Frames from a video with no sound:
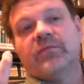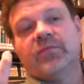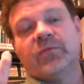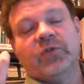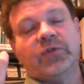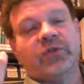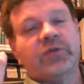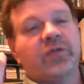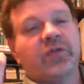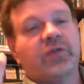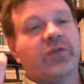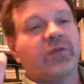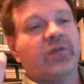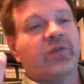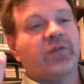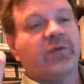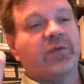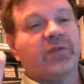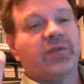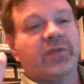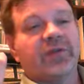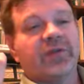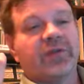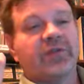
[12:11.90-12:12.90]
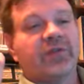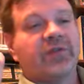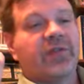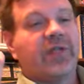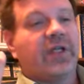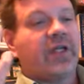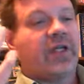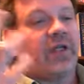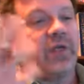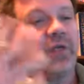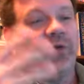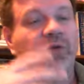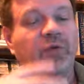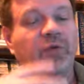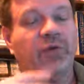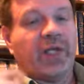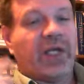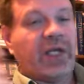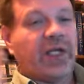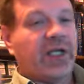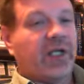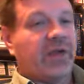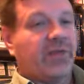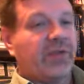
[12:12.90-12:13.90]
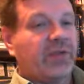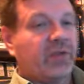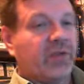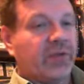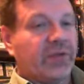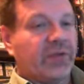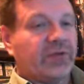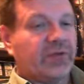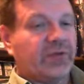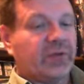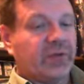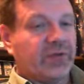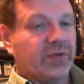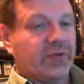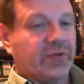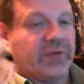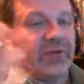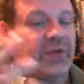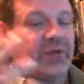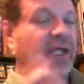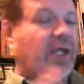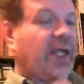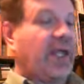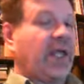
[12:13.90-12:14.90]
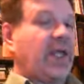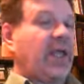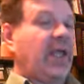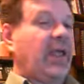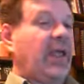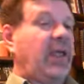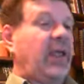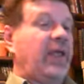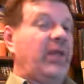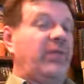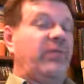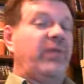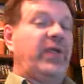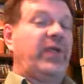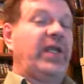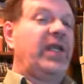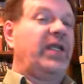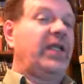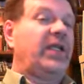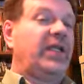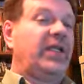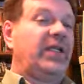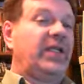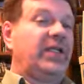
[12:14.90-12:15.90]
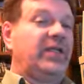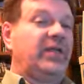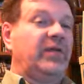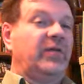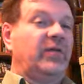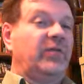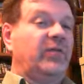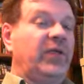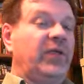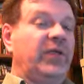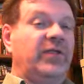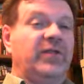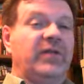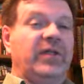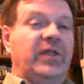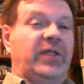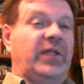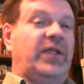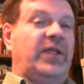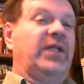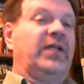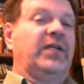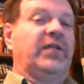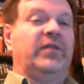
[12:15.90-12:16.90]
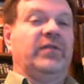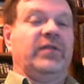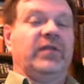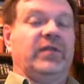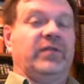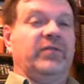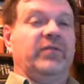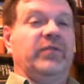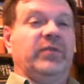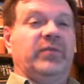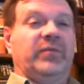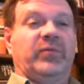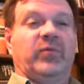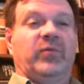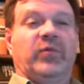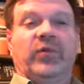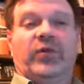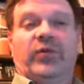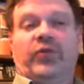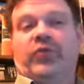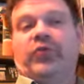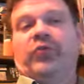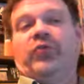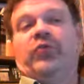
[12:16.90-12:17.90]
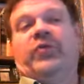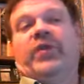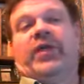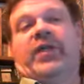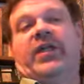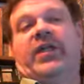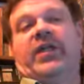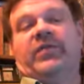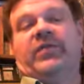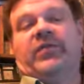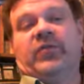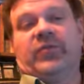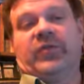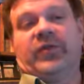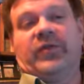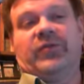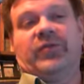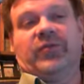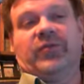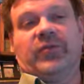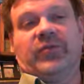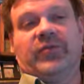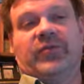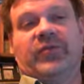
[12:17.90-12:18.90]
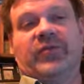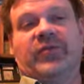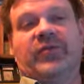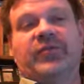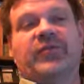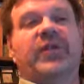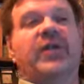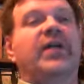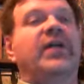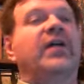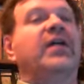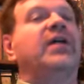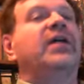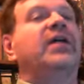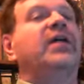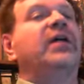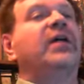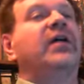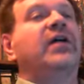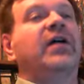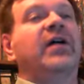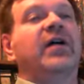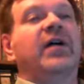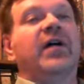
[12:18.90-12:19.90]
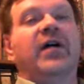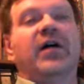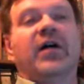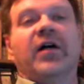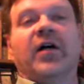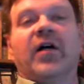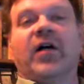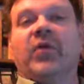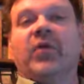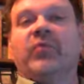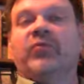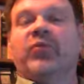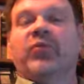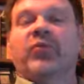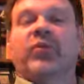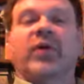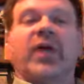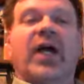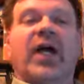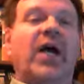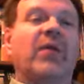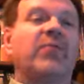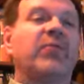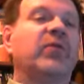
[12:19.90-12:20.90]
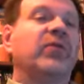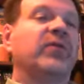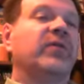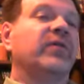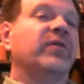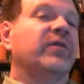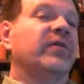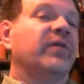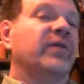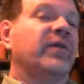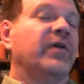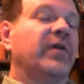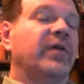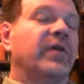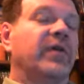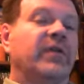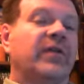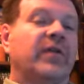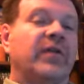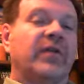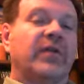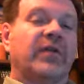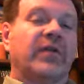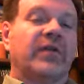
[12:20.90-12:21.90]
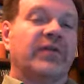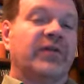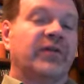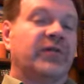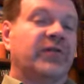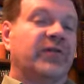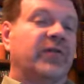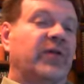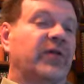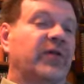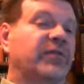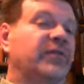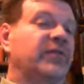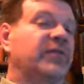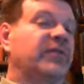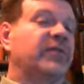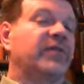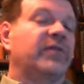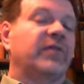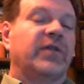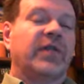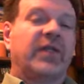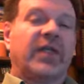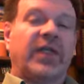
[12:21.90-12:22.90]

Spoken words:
you shouldn't do this. You do not have the resources. Beginning, middle, and end of the report, you do not have the resources. A proper consultant